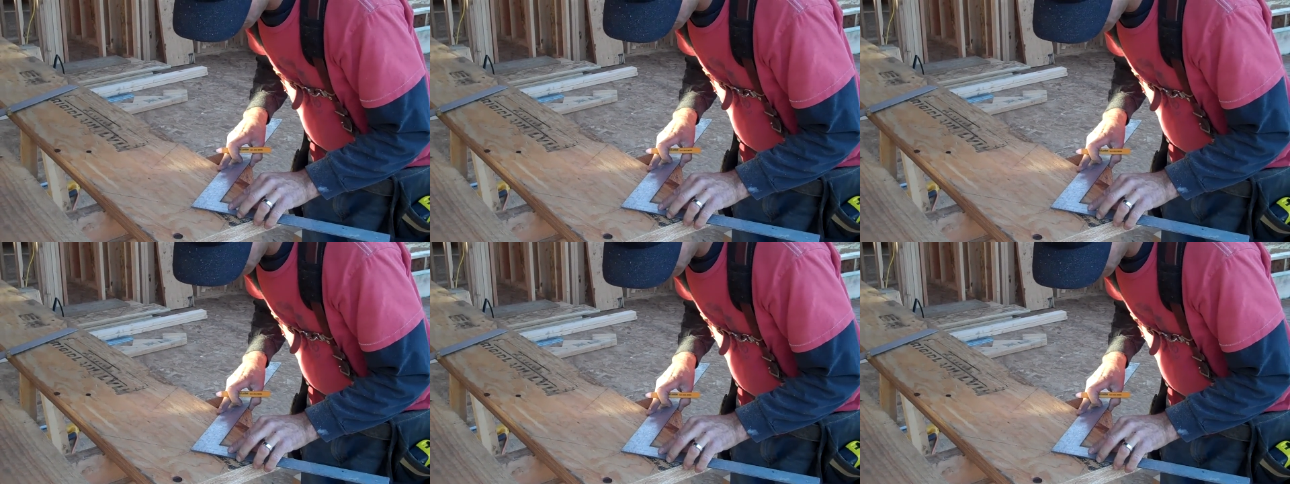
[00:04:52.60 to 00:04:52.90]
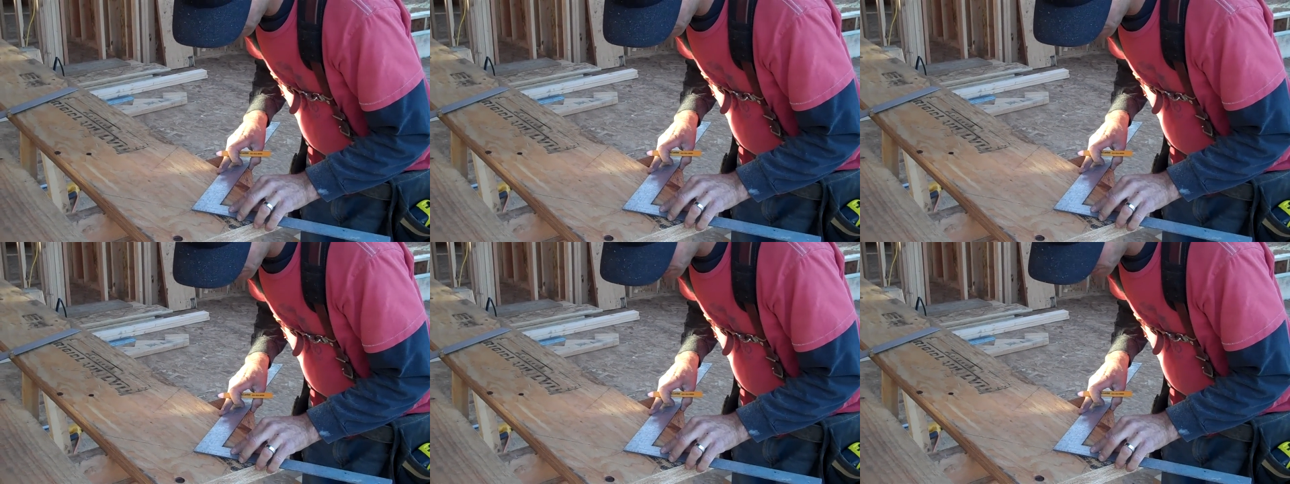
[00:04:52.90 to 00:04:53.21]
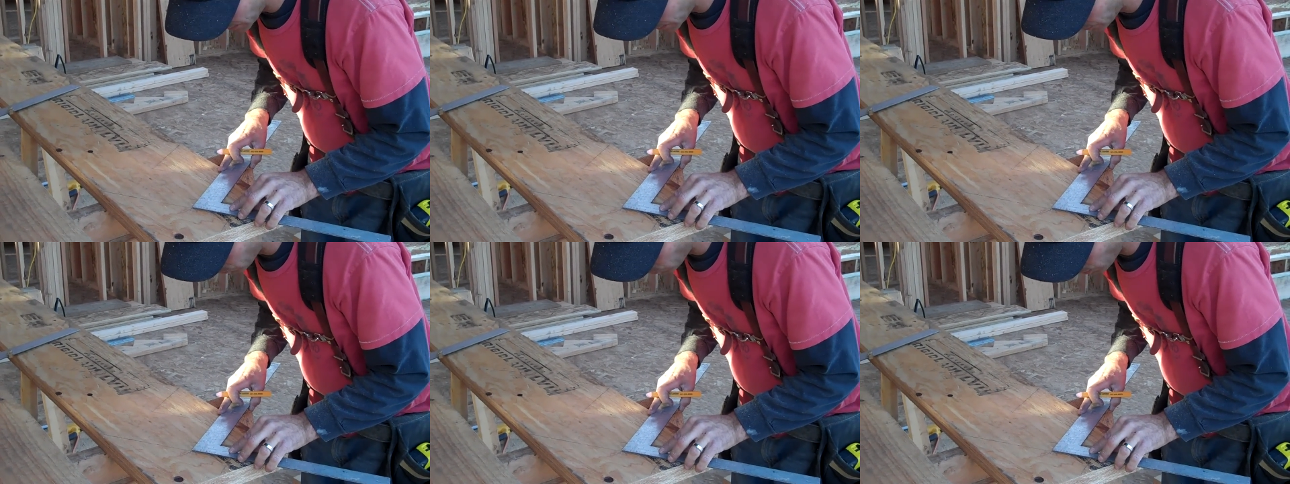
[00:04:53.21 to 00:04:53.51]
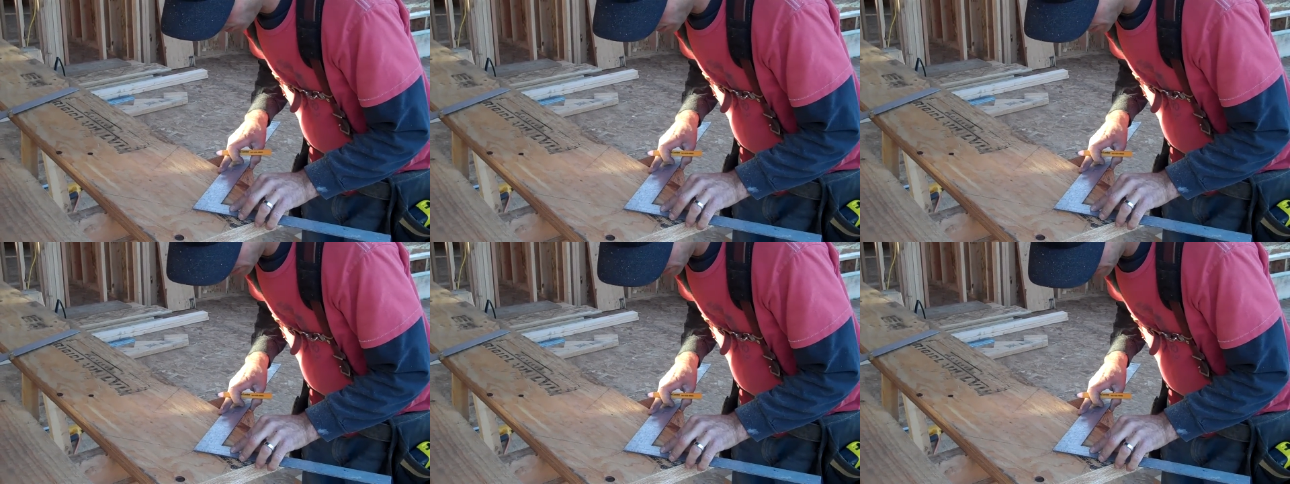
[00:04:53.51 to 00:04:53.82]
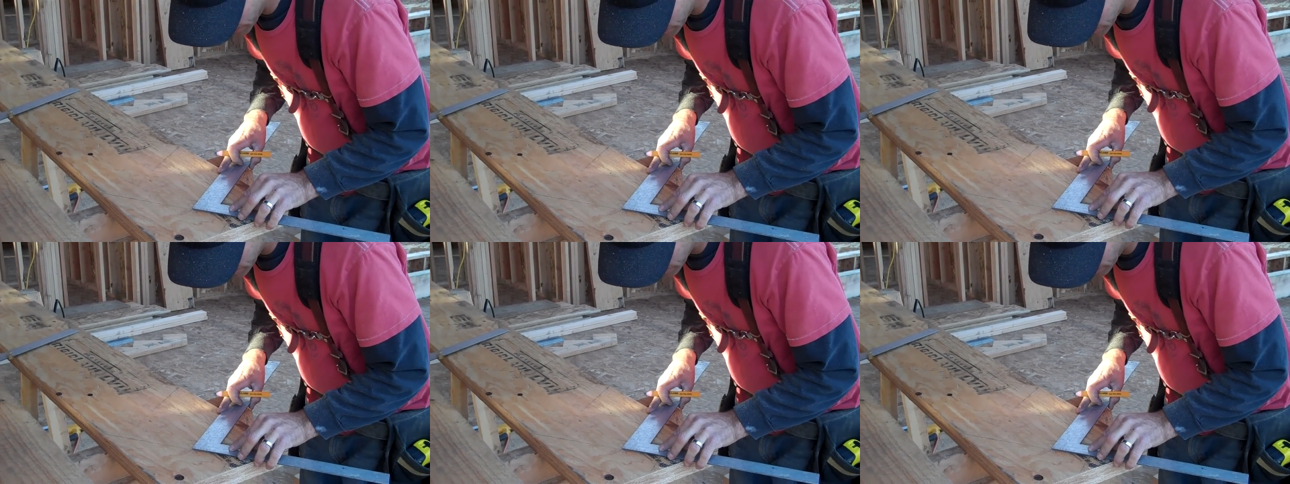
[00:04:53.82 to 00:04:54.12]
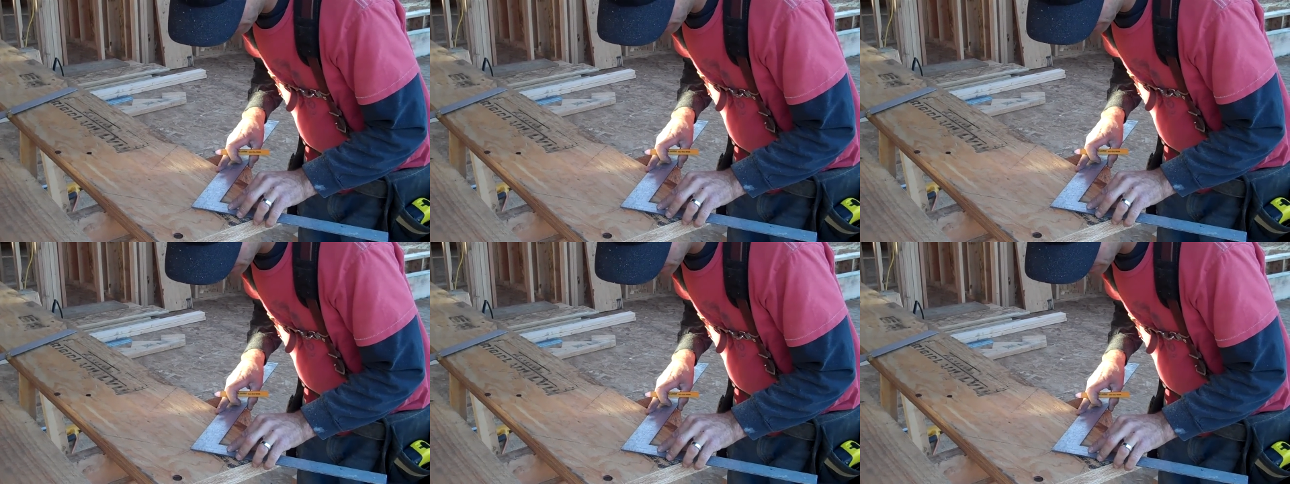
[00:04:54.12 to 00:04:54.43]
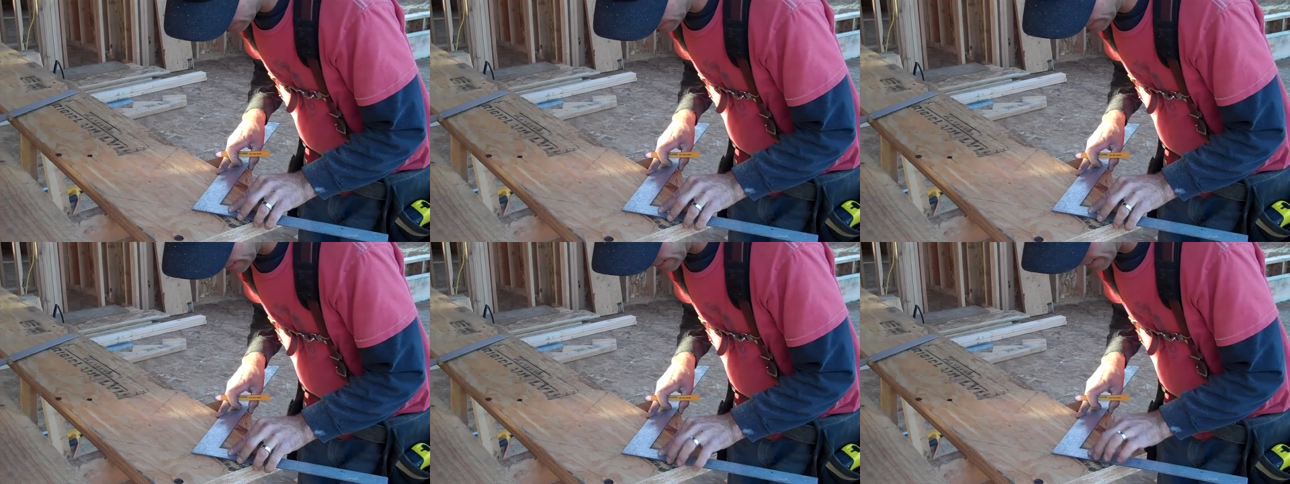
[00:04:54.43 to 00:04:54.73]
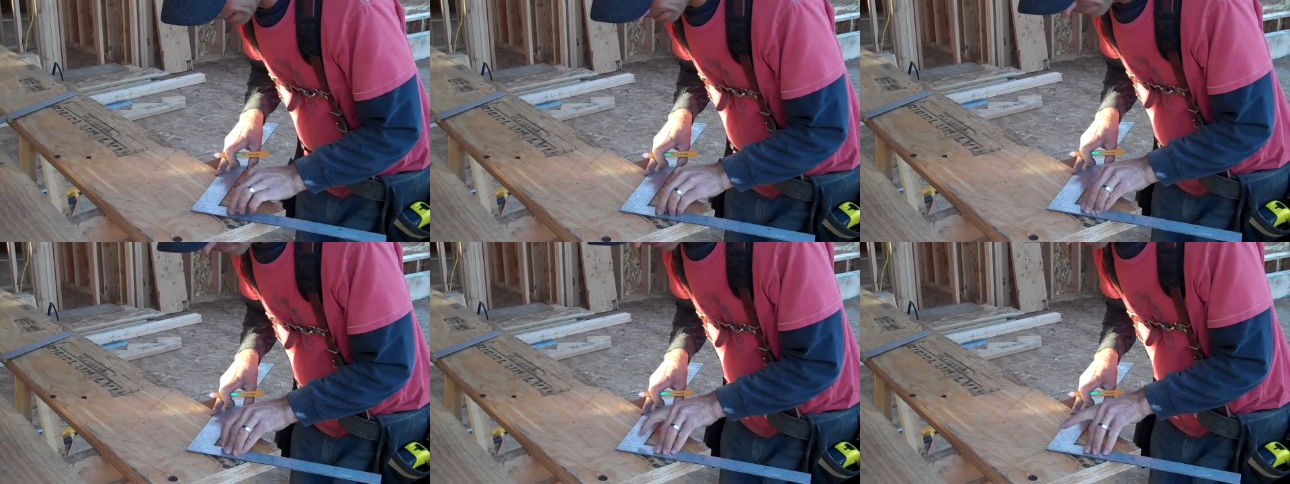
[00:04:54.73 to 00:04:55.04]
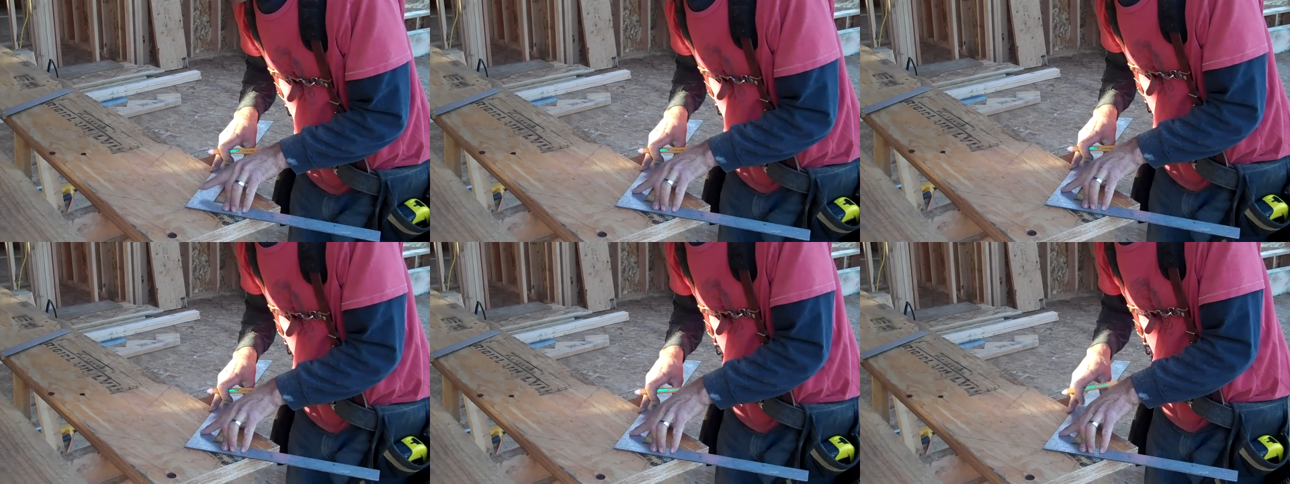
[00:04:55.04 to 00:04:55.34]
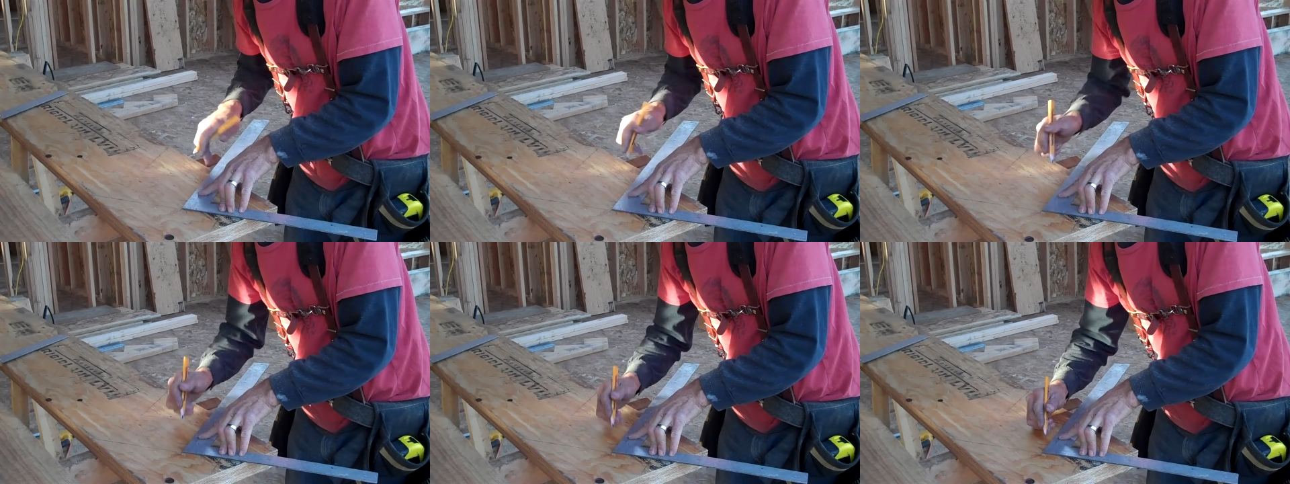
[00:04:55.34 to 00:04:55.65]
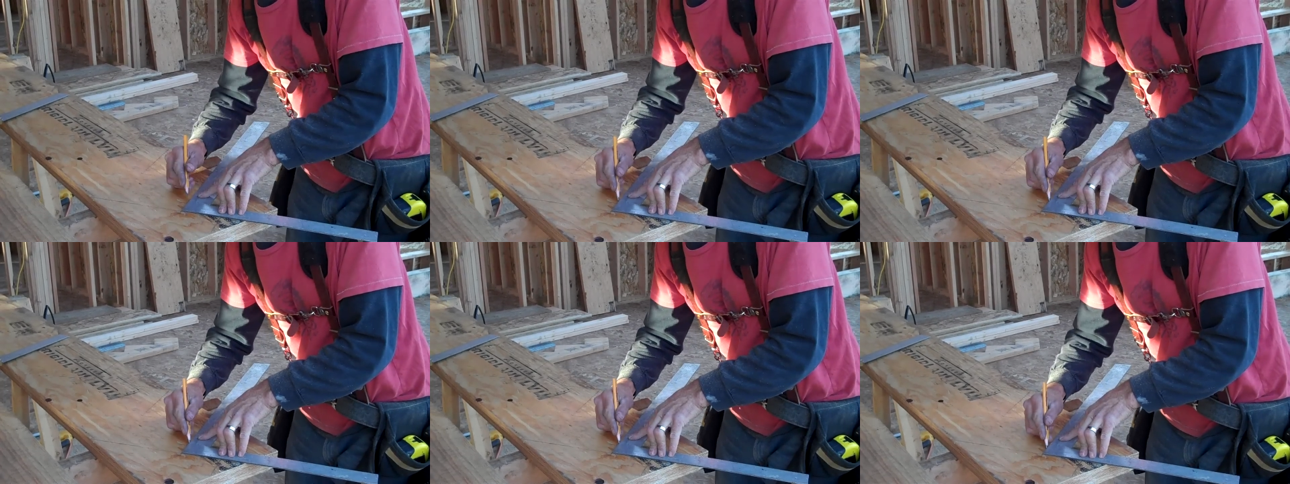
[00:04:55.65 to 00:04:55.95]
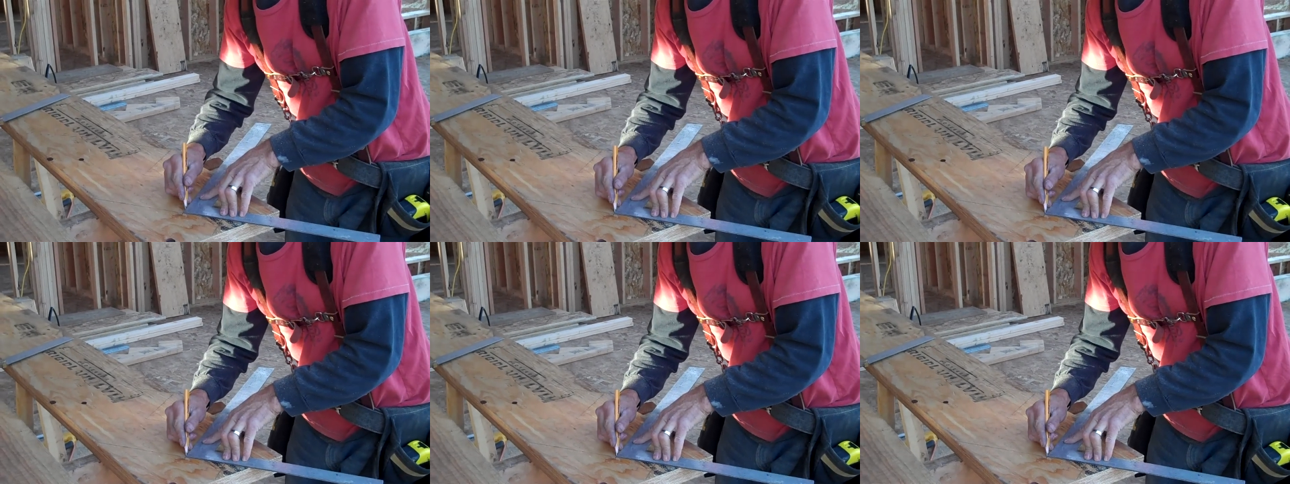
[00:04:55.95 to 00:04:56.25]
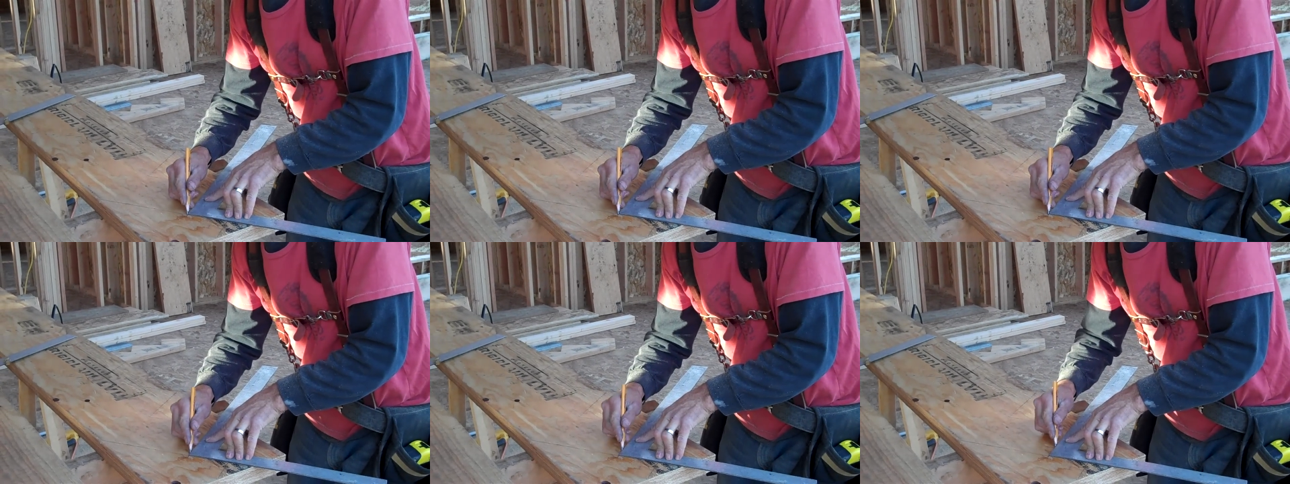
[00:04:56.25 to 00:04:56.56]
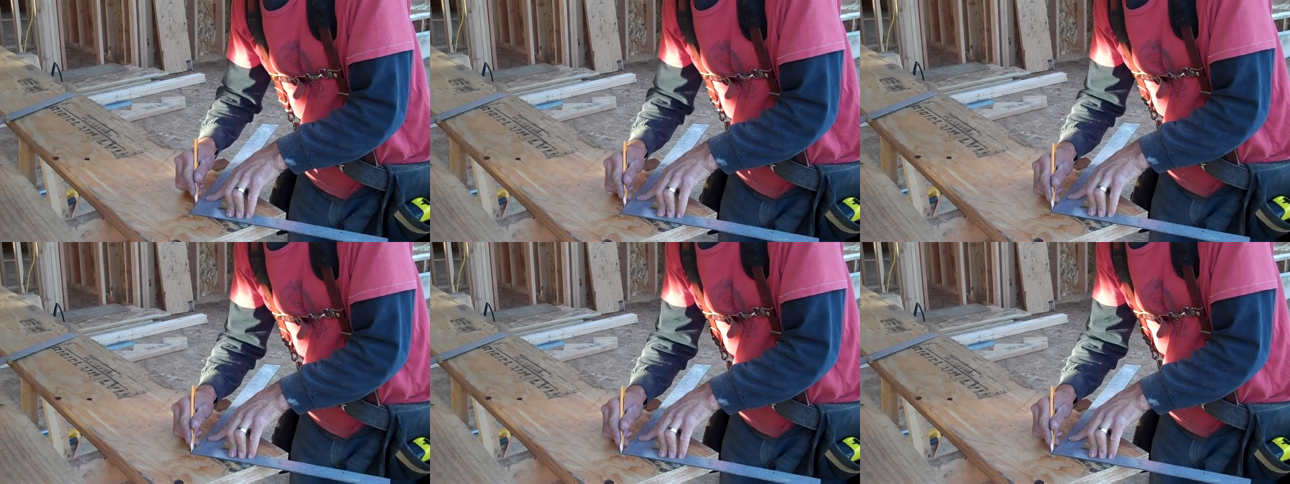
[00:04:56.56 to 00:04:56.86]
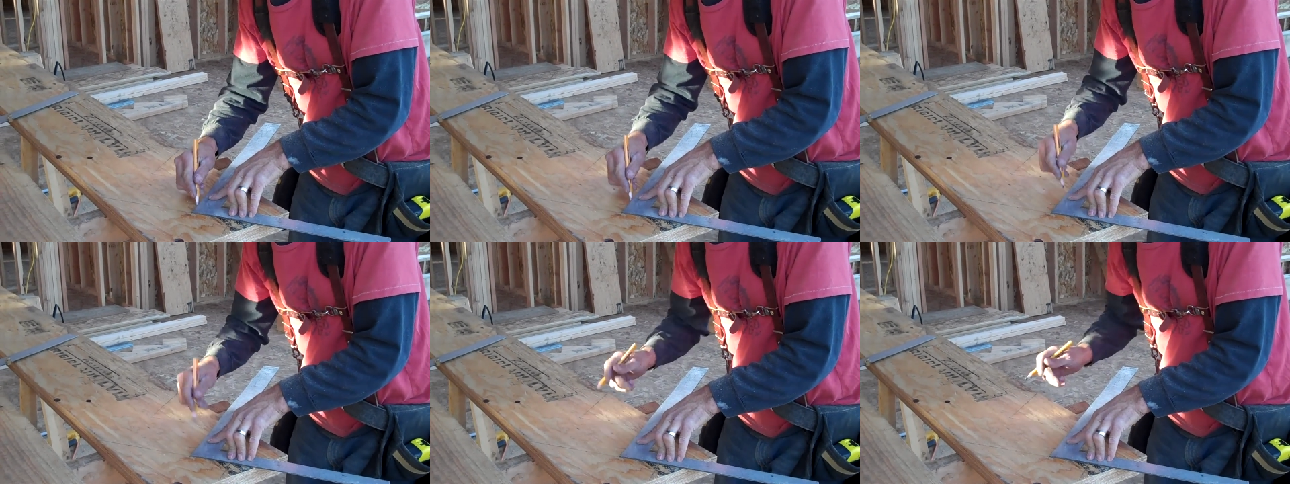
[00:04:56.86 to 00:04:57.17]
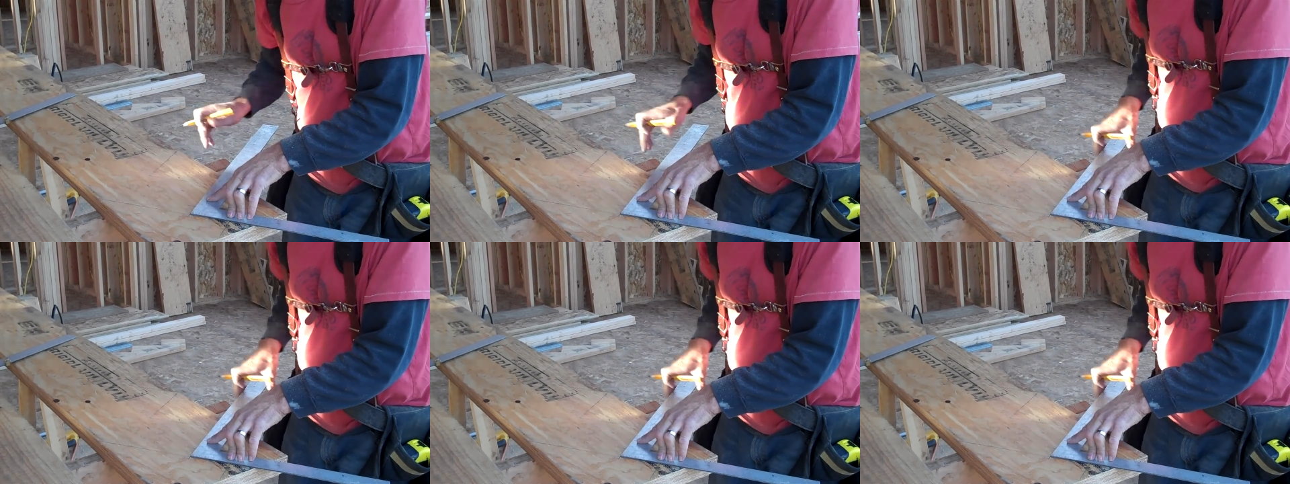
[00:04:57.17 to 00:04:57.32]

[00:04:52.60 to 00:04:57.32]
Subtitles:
Nobody's mouth can be seen.